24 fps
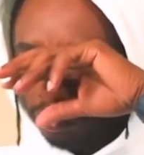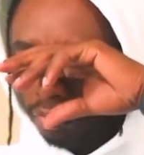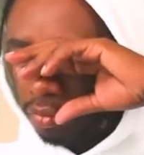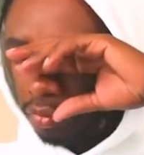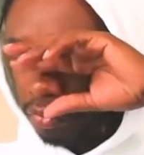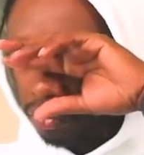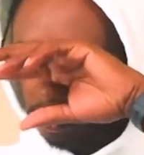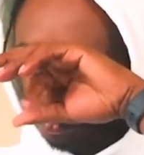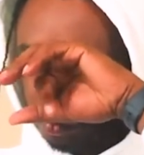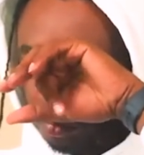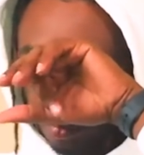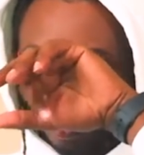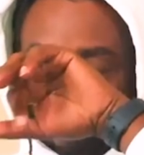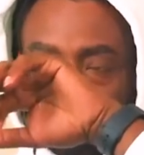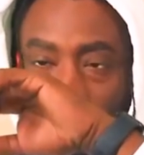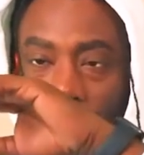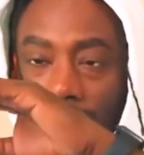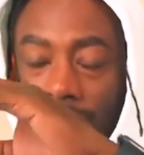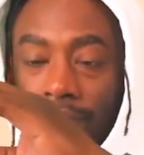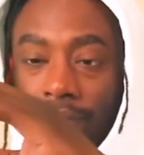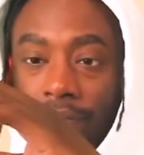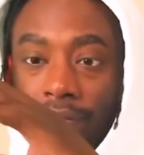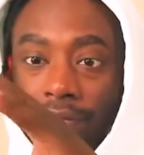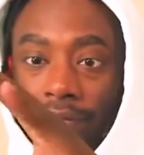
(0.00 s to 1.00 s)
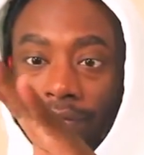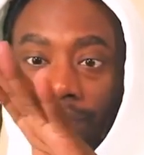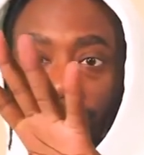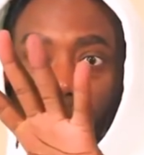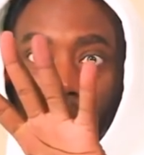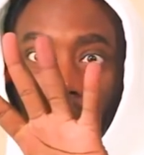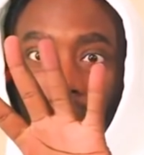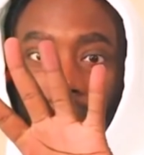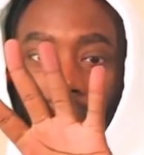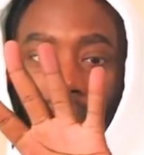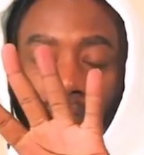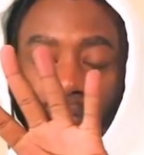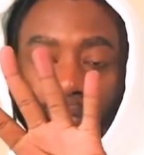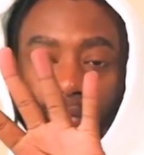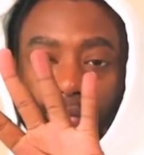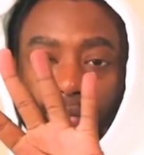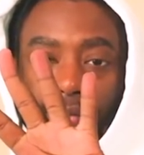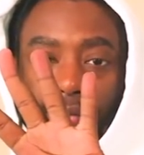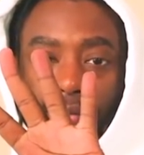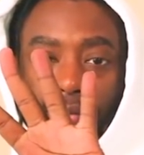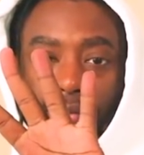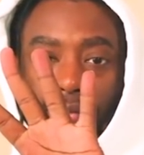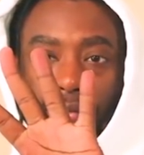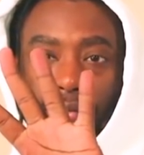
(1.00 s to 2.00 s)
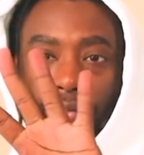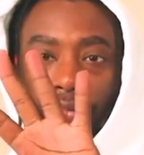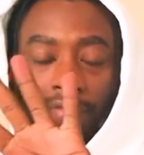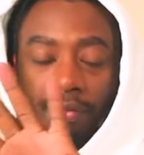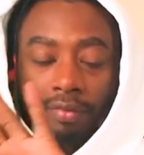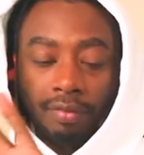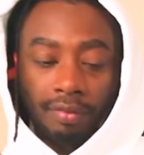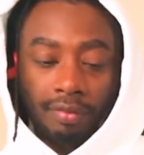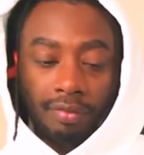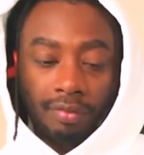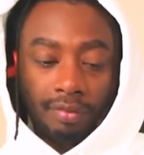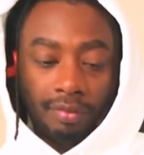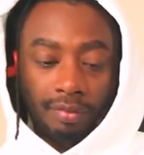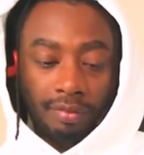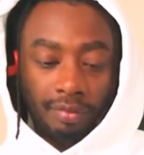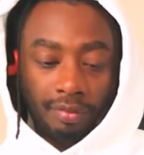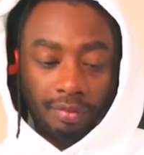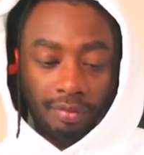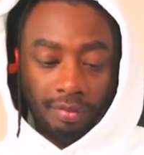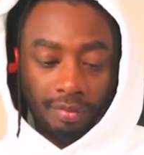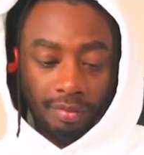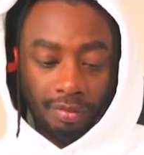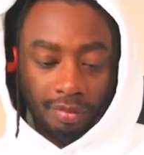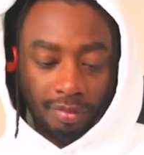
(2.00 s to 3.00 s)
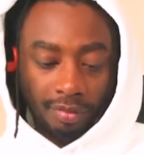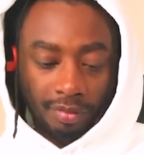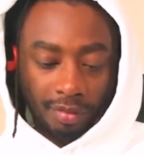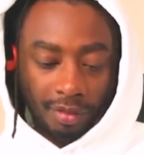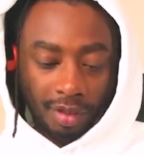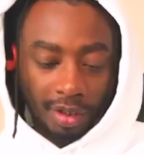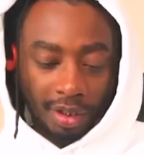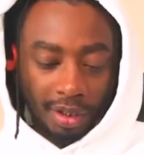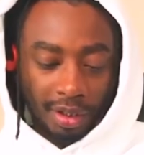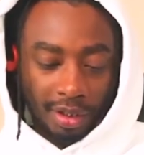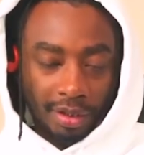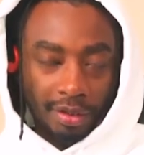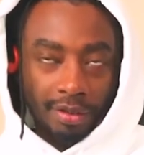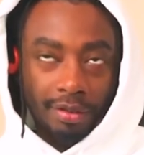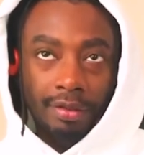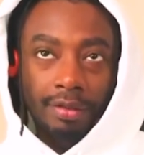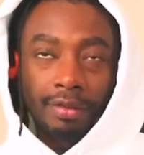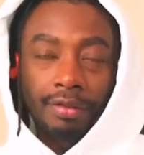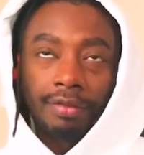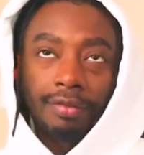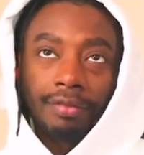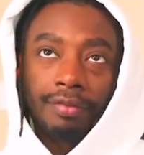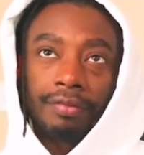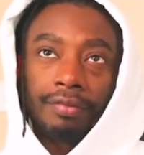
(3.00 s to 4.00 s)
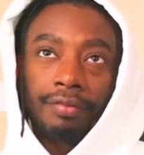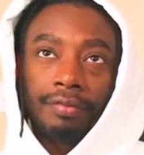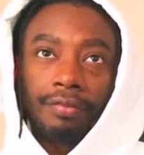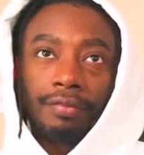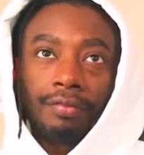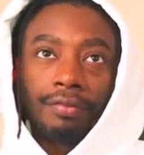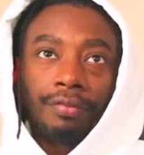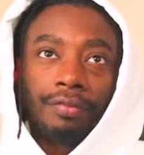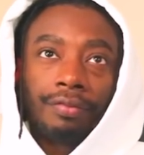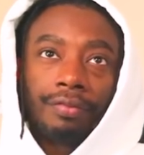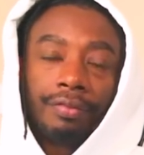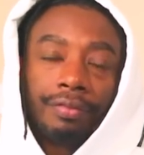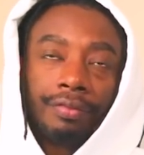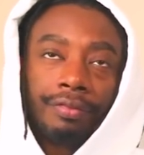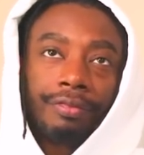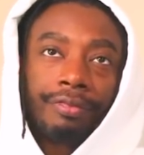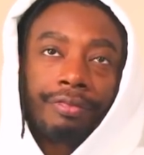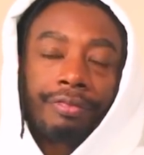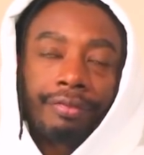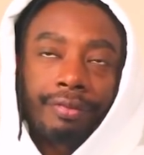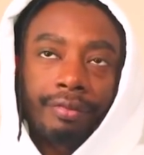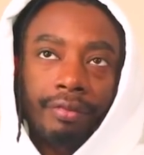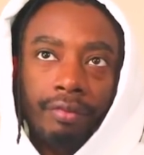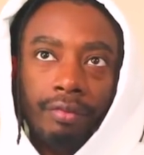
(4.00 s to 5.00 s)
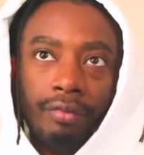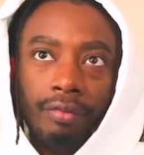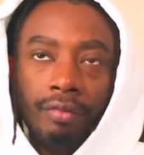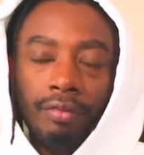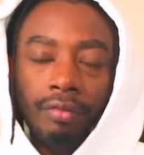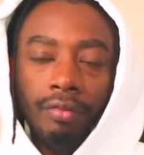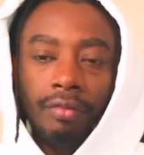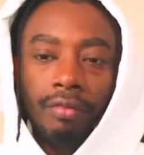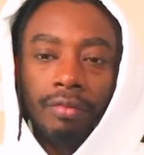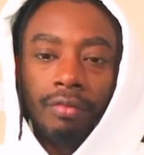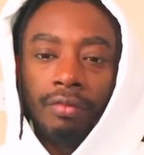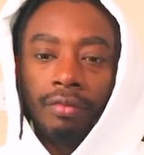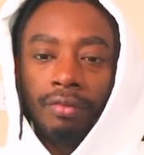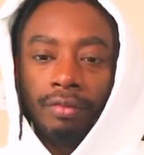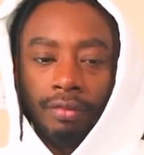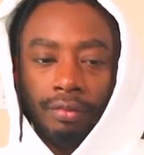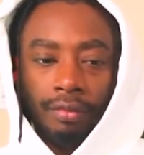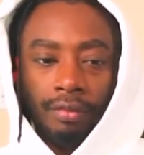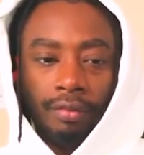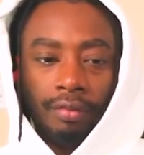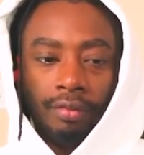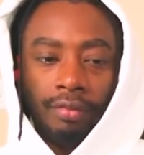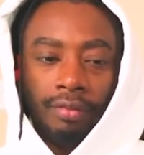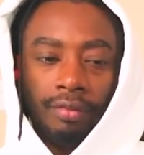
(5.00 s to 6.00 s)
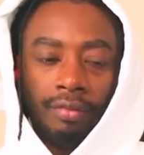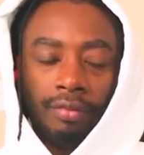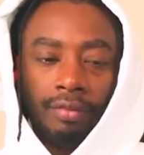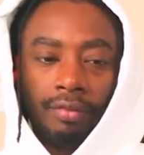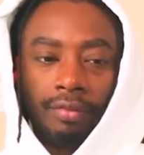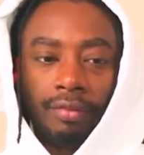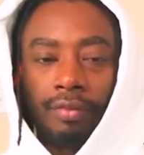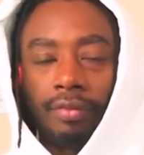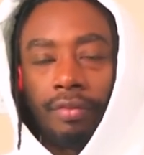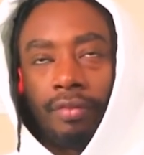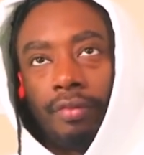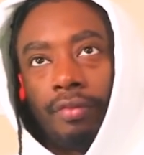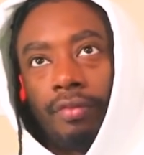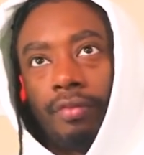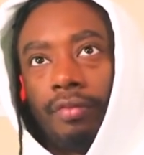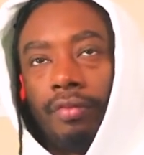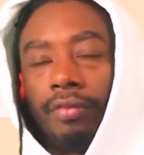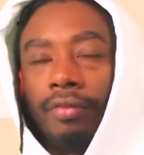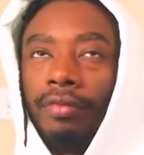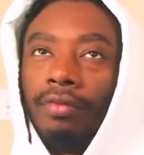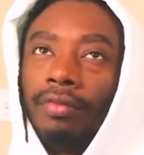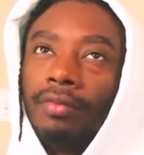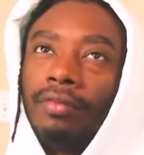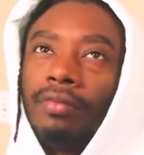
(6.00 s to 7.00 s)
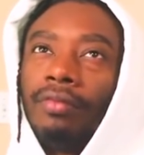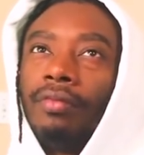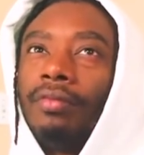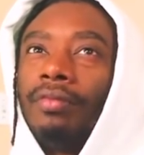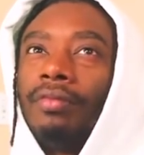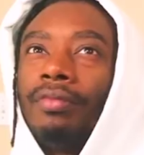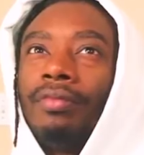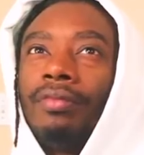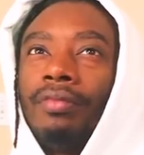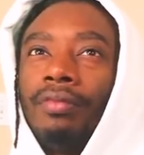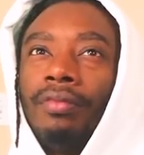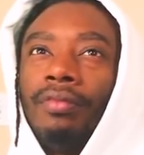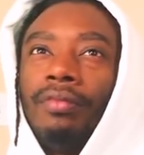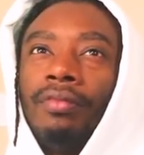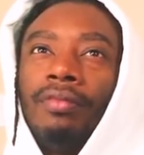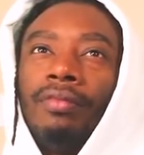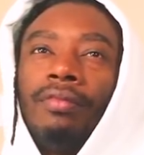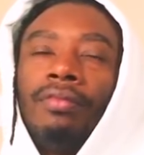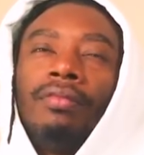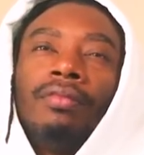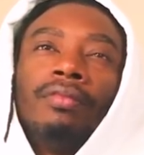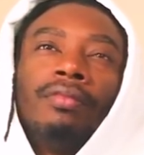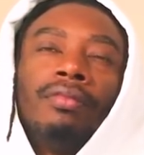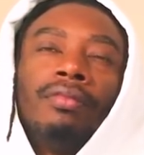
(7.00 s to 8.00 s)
No words are spoken by the person on screen.